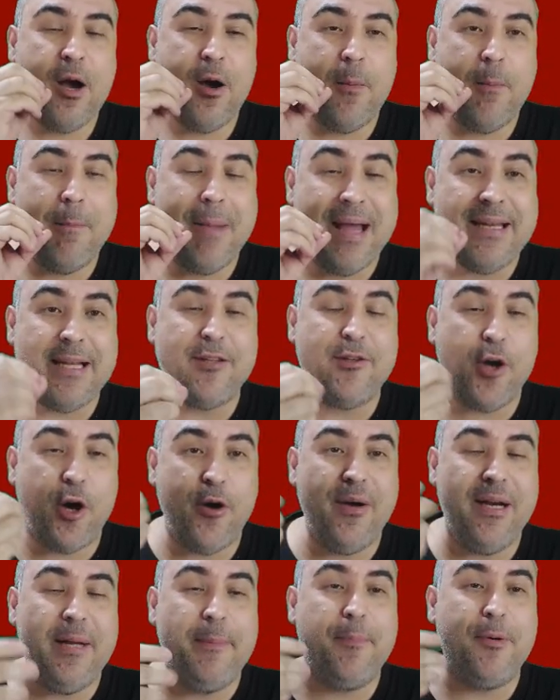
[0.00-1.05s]

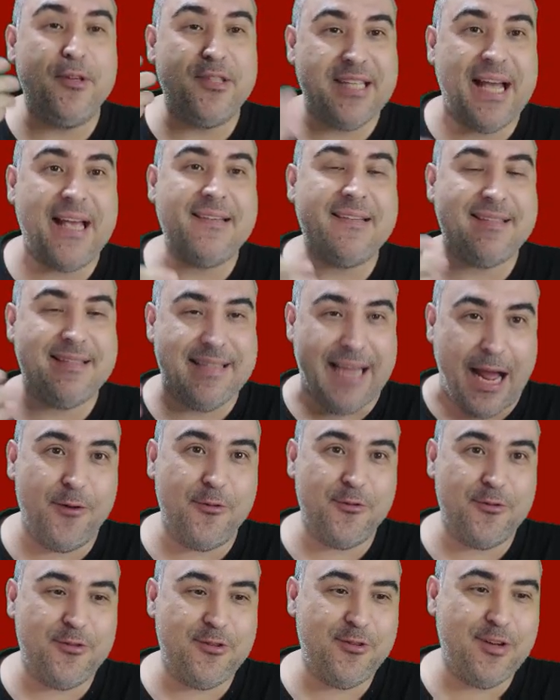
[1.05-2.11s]
mandatorily possessed
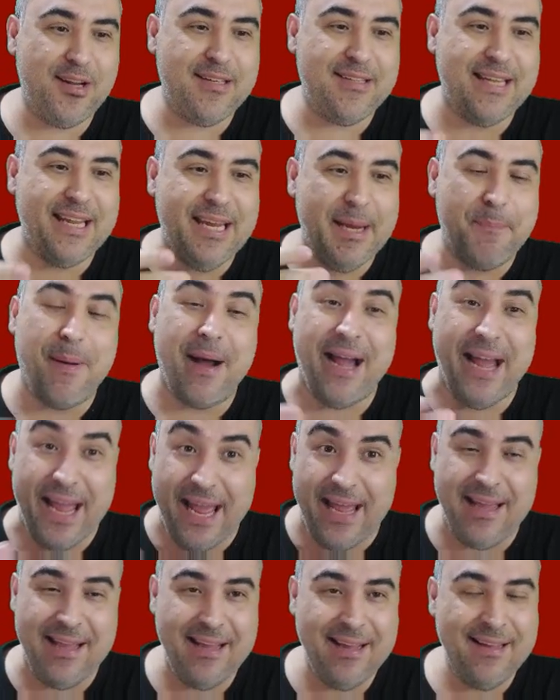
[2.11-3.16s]
nouns. You can say ipa
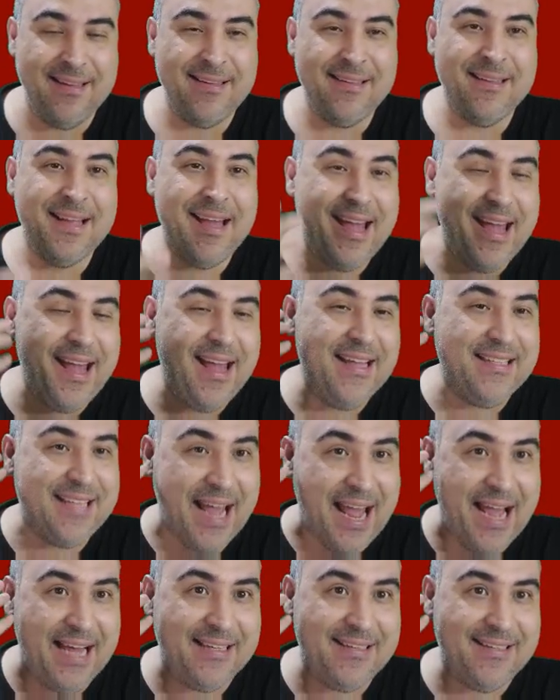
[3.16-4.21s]
he. He is
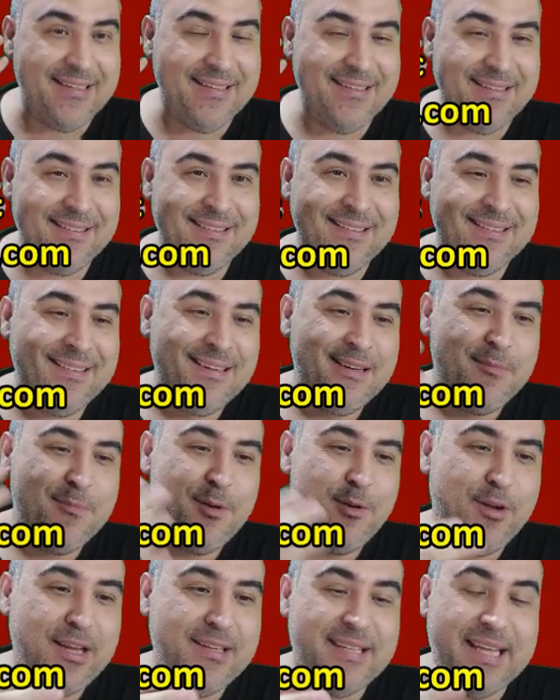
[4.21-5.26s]
head.
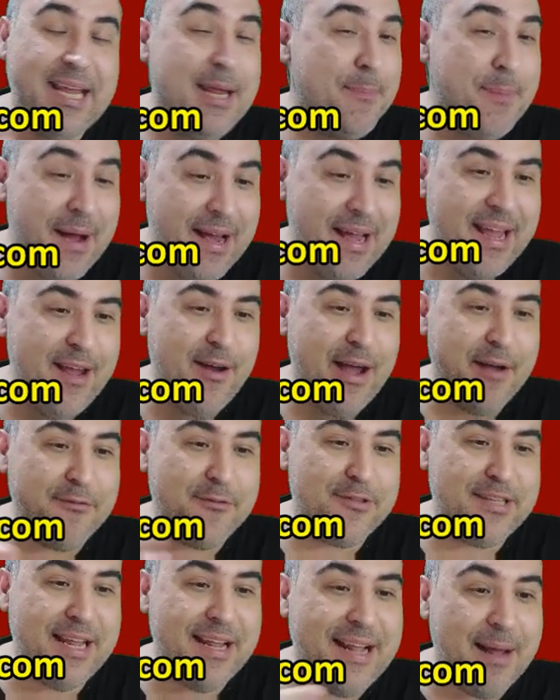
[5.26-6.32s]
But you can say ipa he. You have
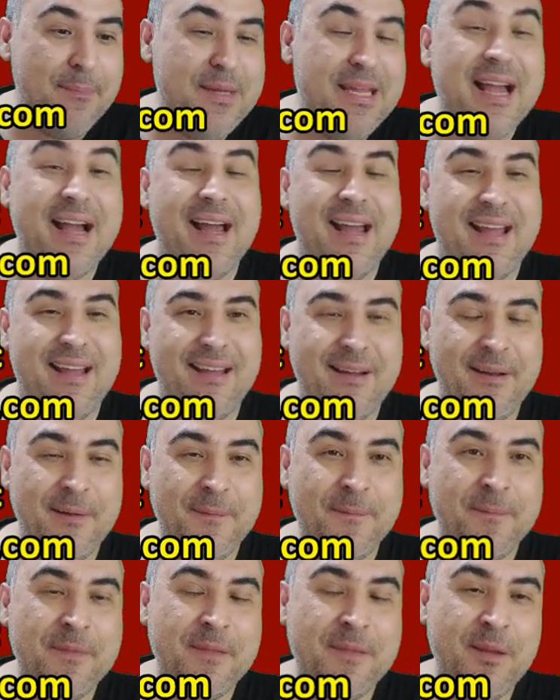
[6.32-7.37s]
to say kamiya he.
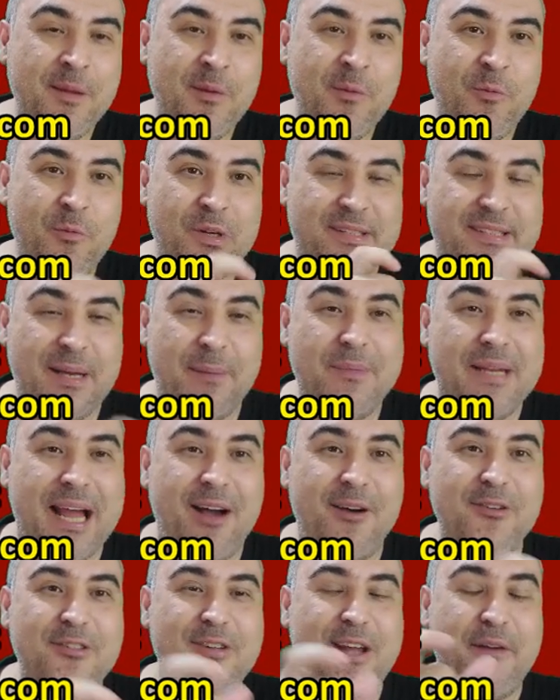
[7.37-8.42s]
With some
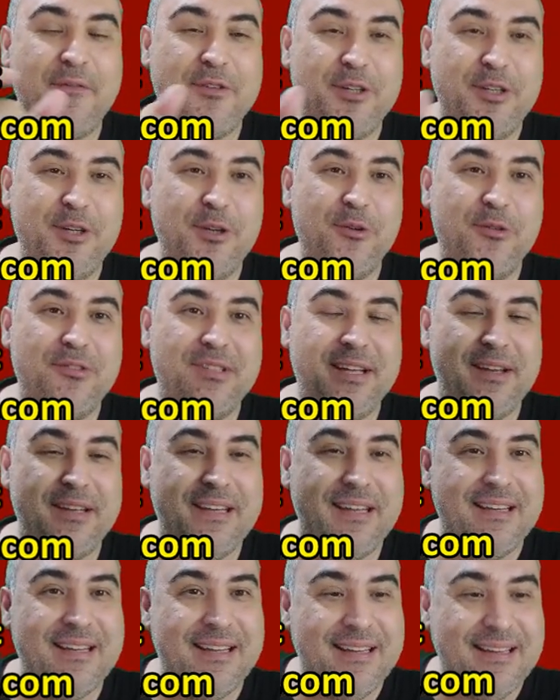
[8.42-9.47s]
nouns, you have to use
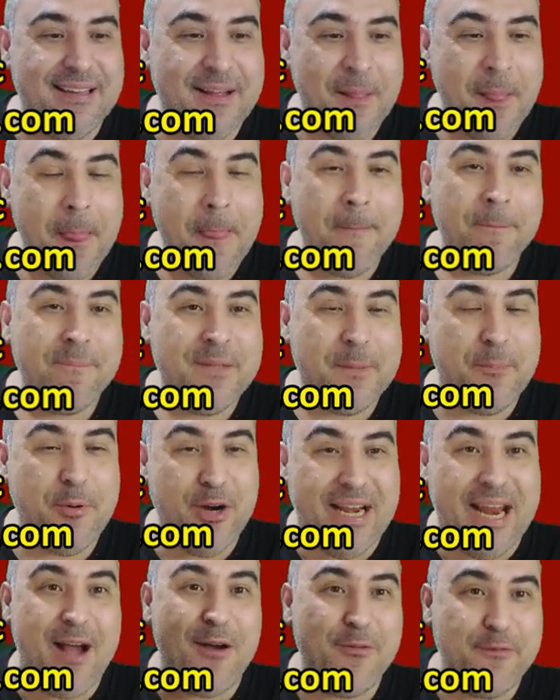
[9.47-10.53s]
the
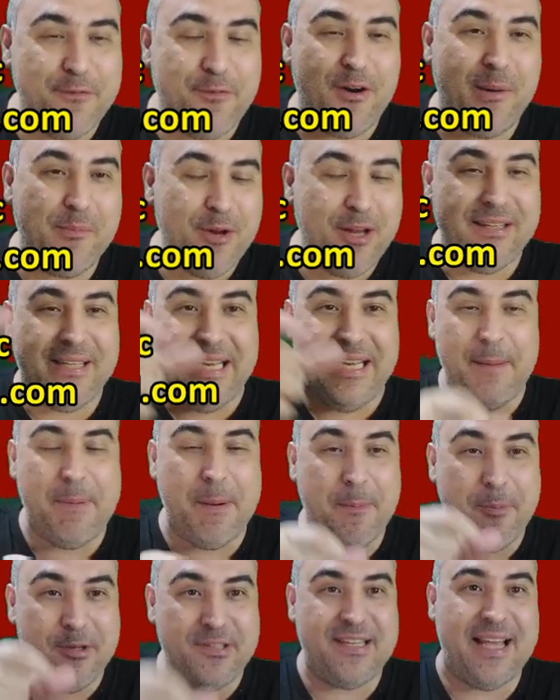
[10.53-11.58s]
pronoun form, not the
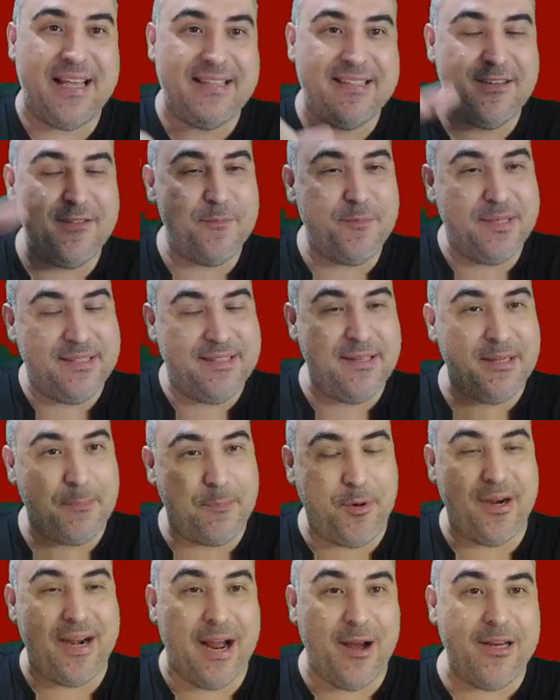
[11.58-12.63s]
ipa possessive, but the
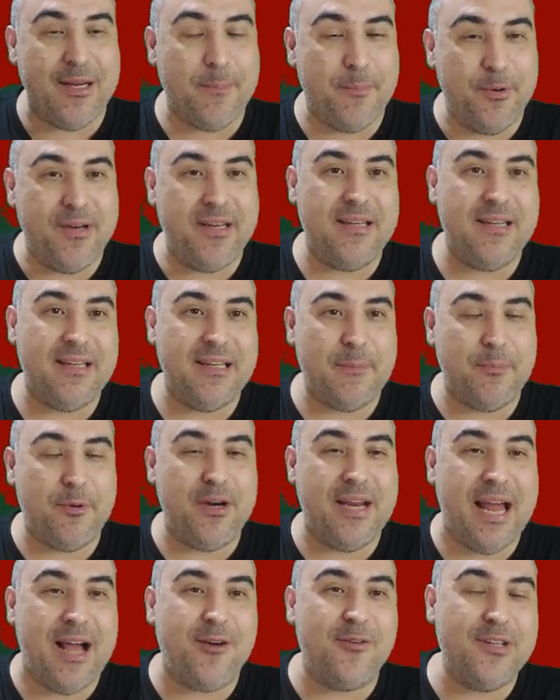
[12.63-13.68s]
plural, the
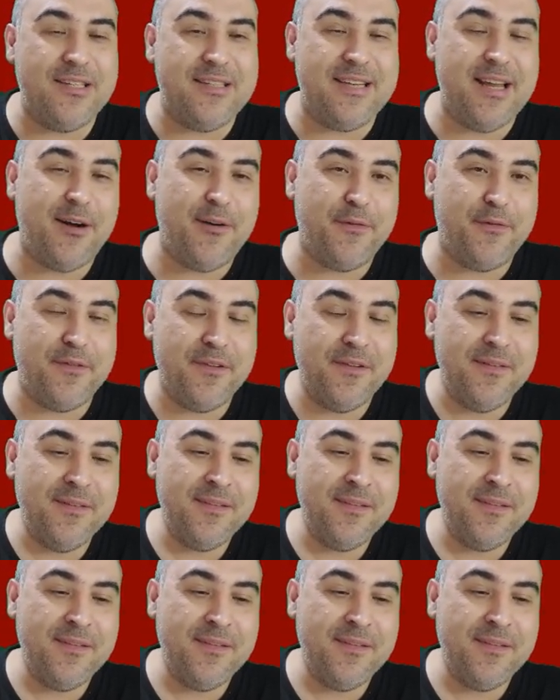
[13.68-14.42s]
pronoun itself